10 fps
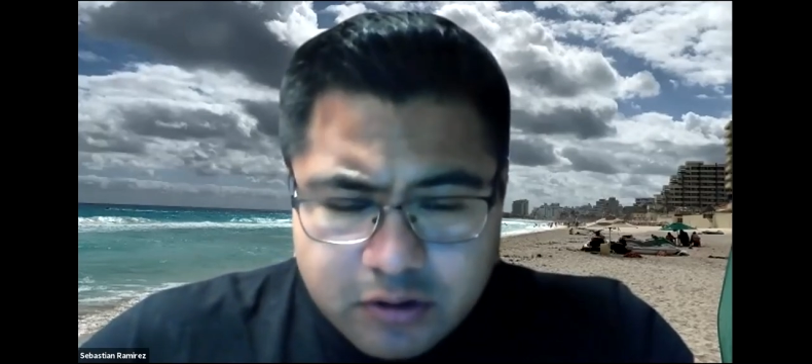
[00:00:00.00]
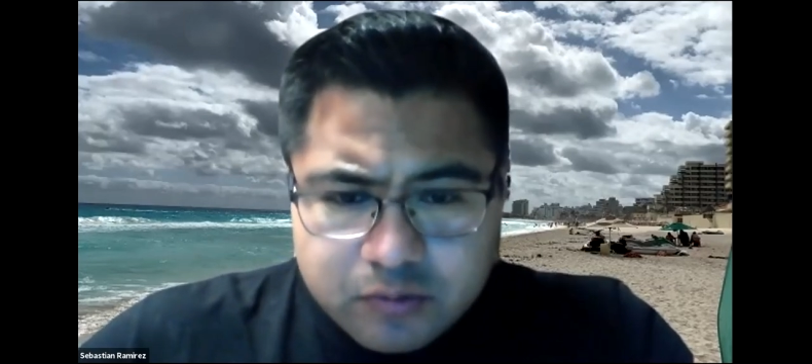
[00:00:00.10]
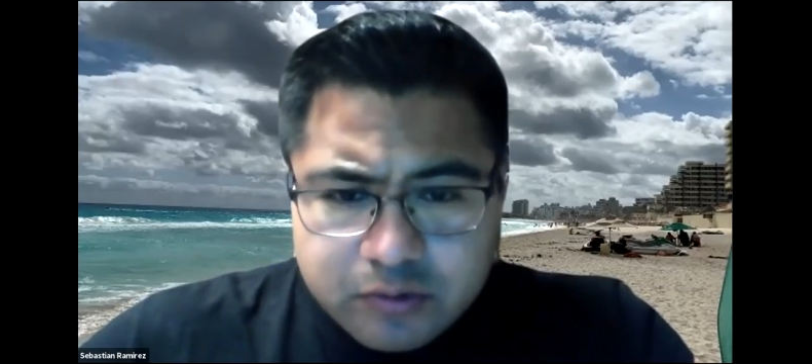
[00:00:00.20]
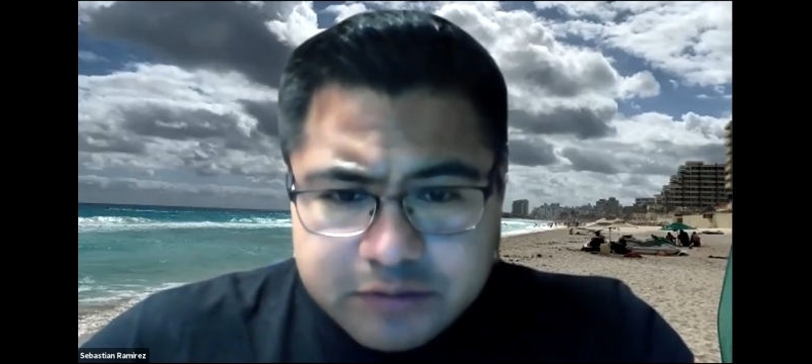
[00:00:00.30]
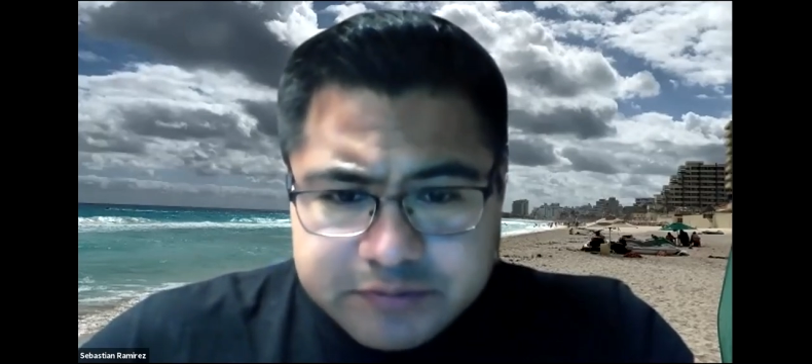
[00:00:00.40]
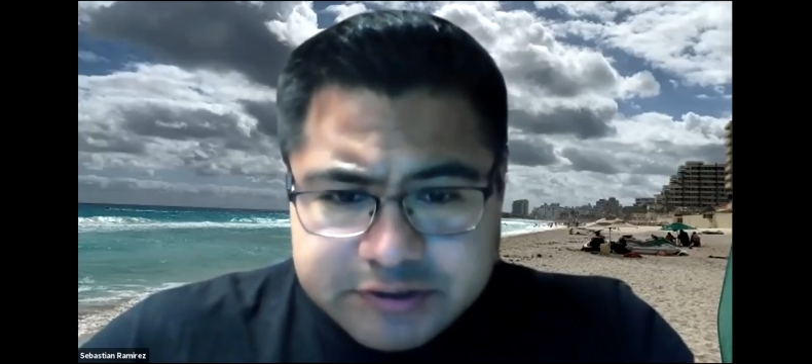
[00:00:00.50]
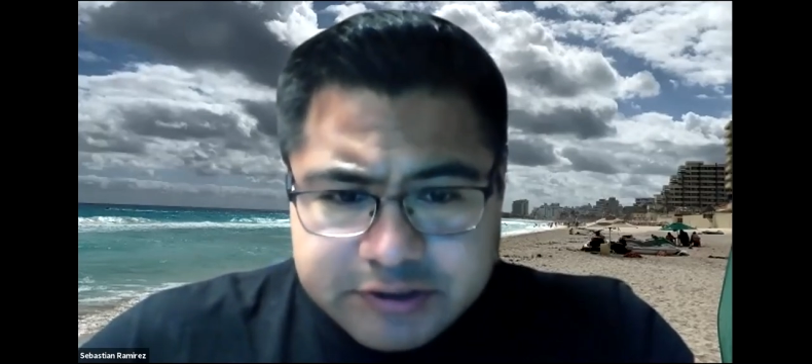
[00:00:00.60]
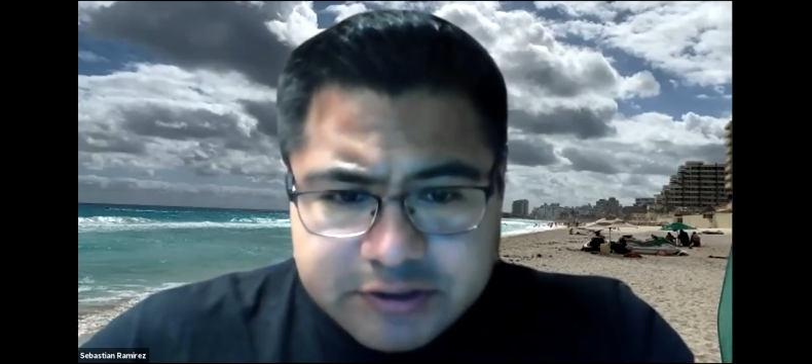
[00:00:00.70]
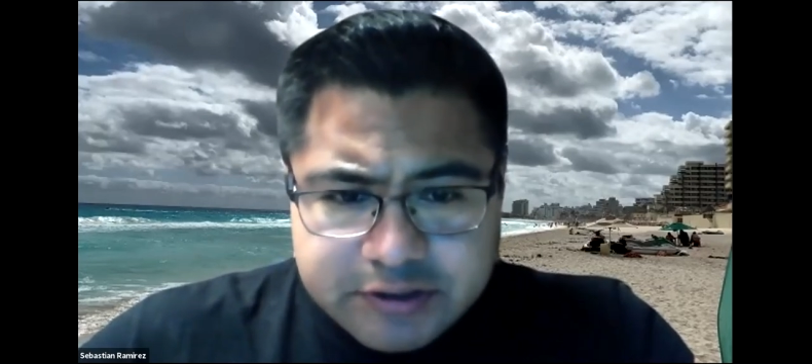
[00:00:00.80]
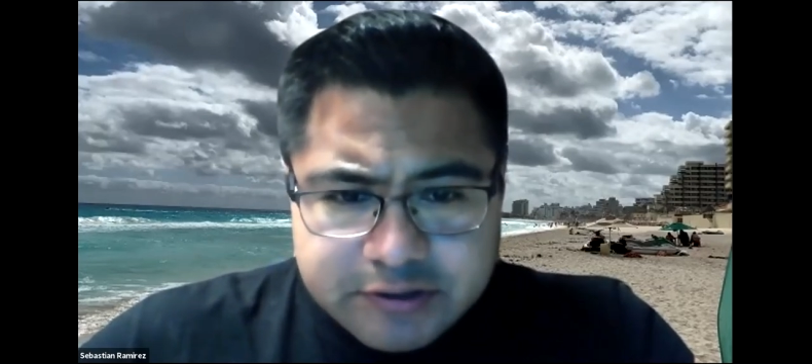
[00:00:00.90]
and what I'm
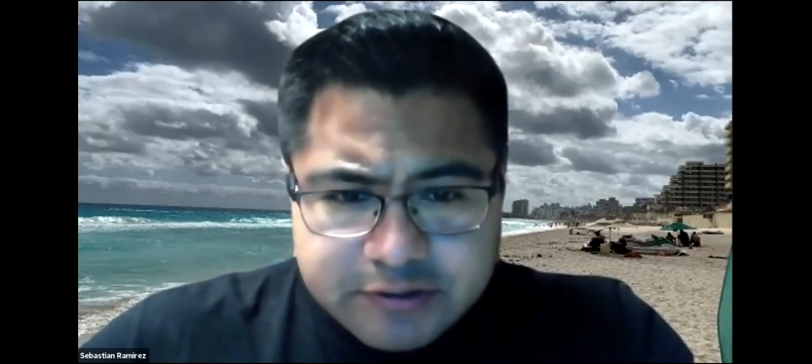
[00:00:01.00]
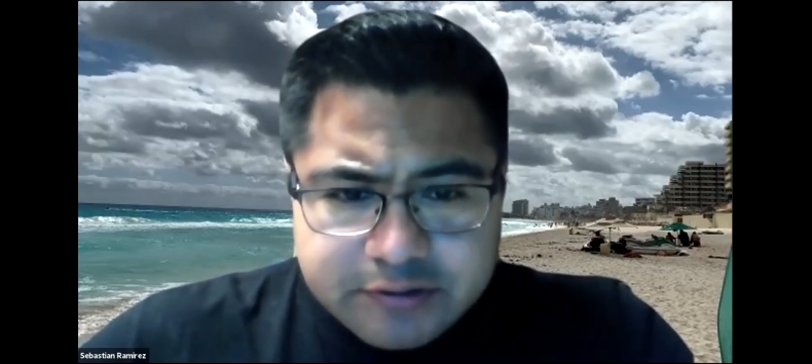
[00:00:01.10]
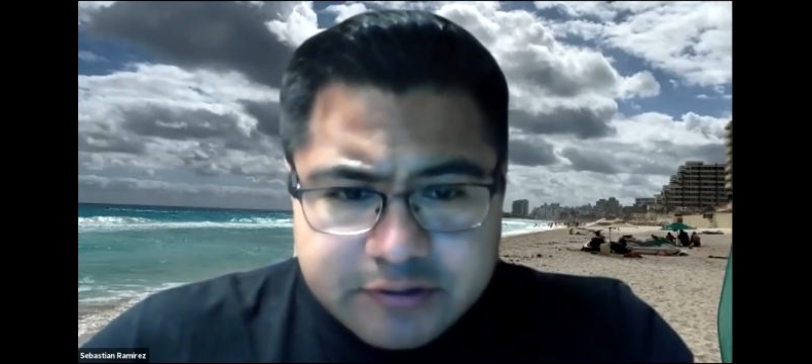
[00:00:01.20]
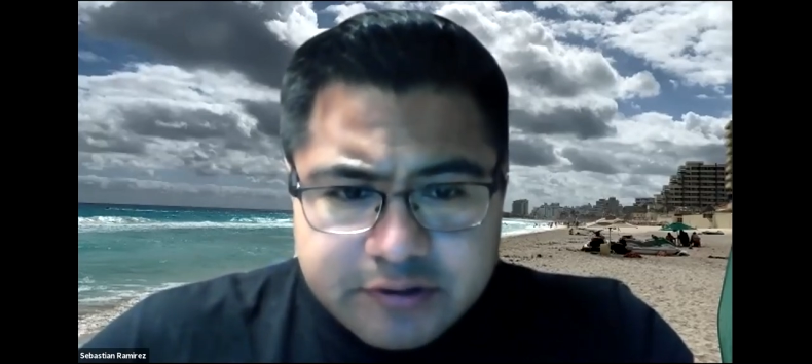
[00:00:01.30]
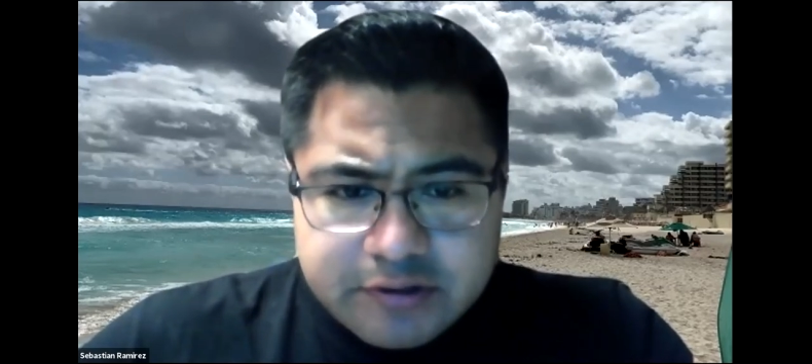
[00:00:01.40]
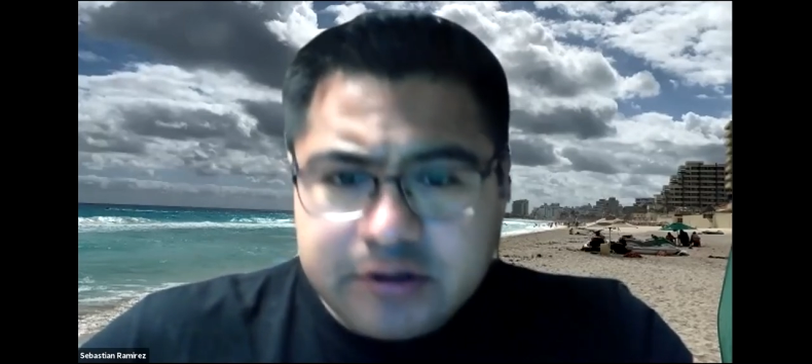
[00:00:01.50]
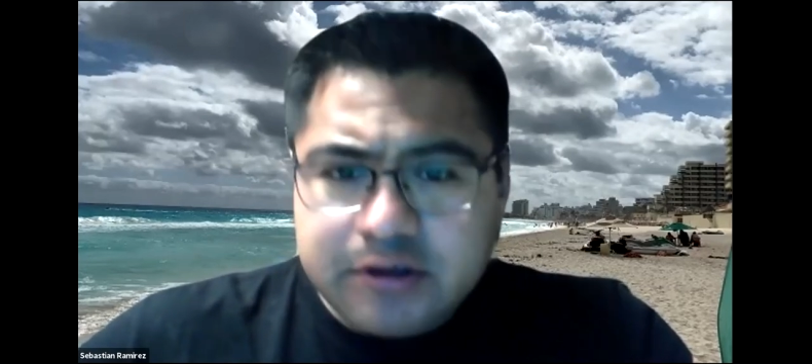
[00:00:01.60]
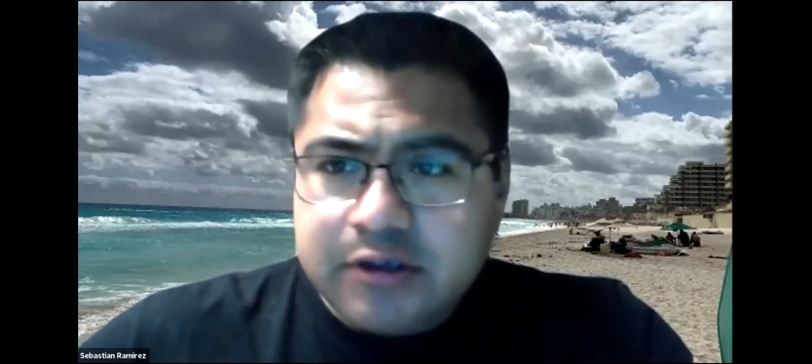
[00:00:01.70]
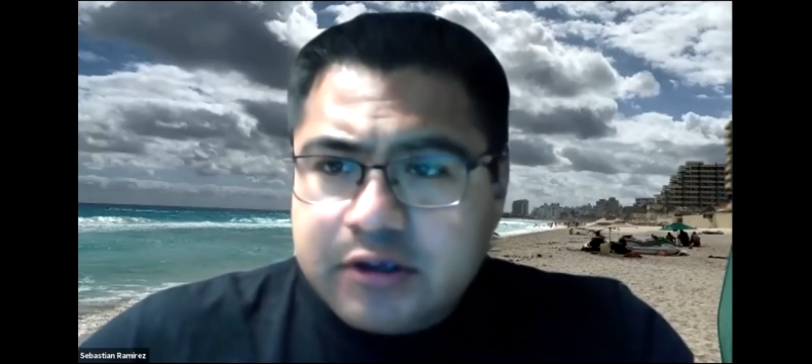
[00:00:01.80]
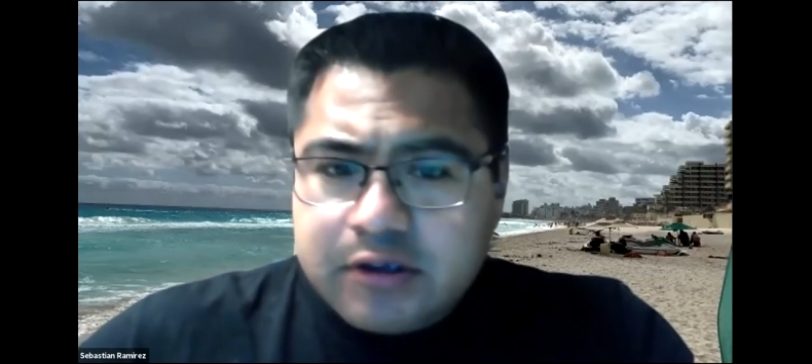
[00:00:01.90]
seeing here
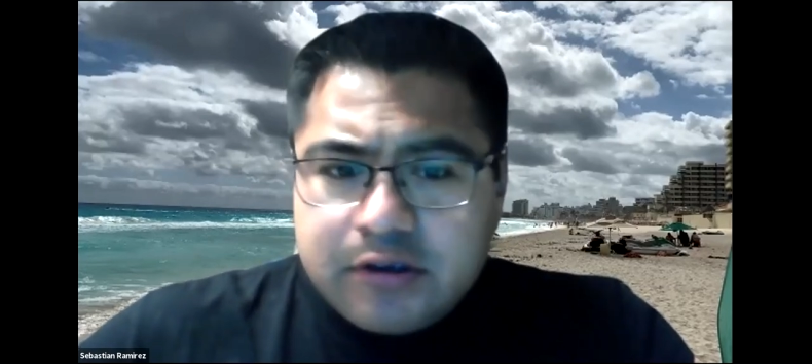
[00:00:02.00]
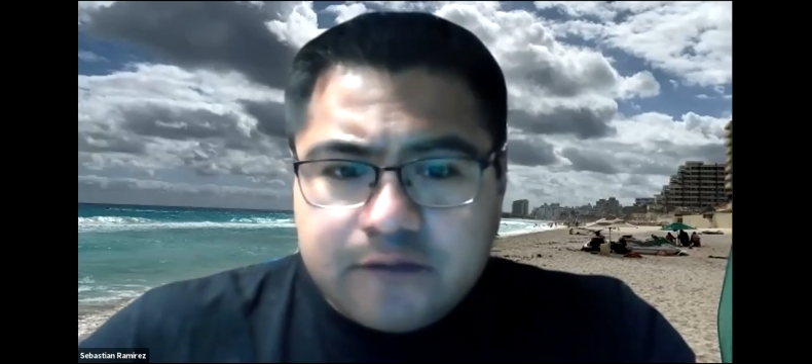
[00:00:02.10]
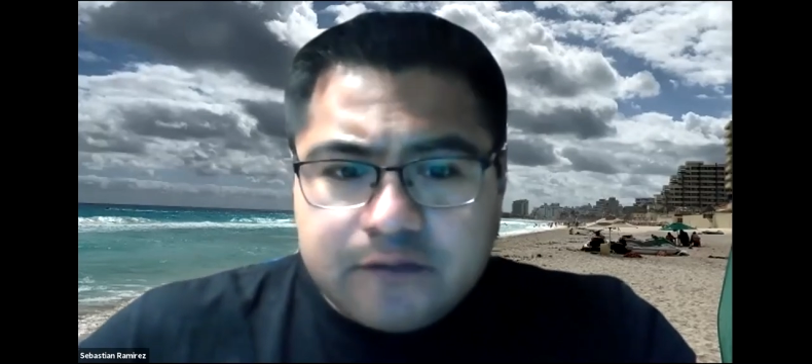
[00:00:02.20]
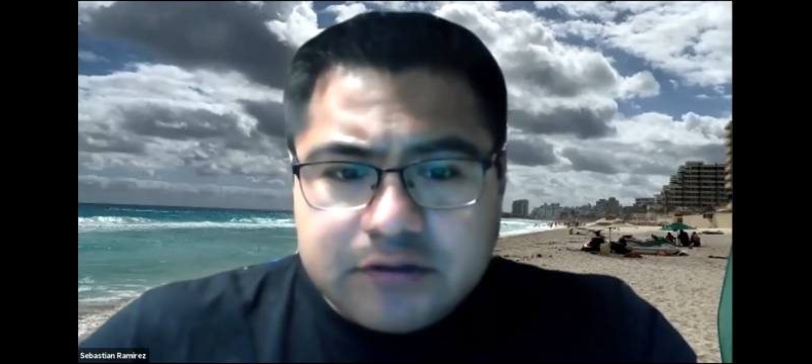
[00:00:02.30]
for